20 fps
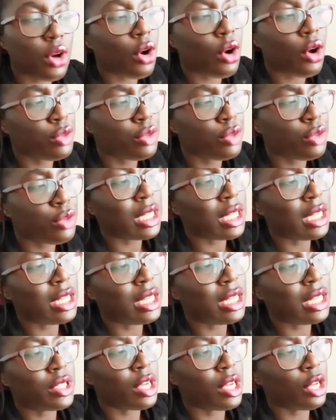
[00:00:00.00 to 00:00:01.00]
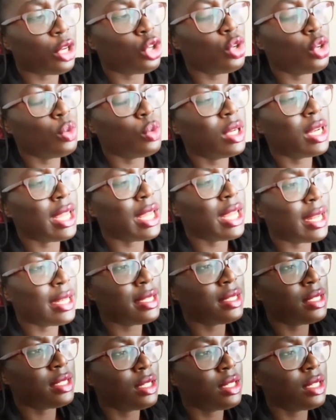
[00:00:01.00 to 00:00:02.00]
ultimately what
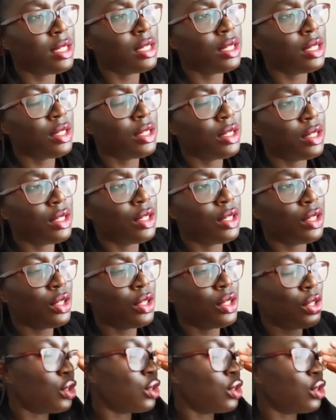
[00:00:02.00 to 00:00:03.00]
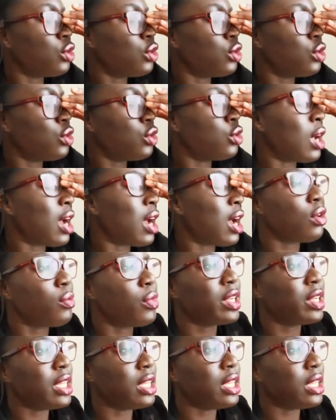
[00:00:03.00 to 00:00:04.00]
accumulates to having
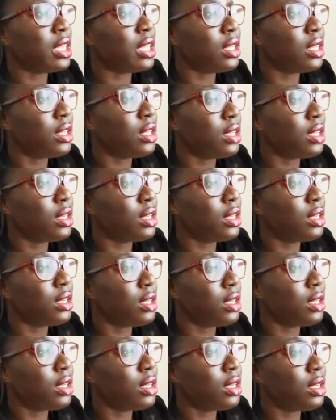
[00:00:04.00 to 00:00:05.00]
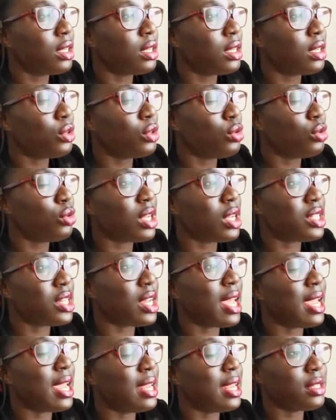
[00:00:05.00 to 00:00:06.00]
somebody do such
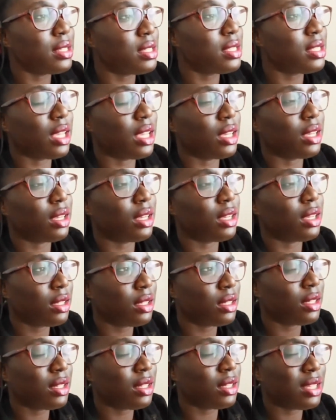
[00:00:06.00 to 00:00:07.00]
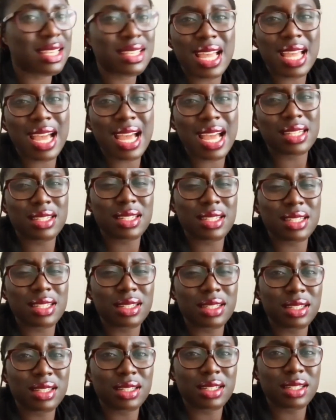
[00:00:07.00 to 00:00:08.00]
a heinous thing? Is that it?
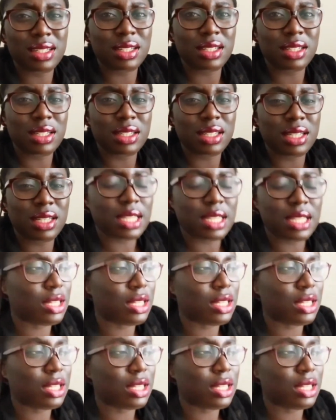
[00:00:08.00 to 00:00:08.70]
Is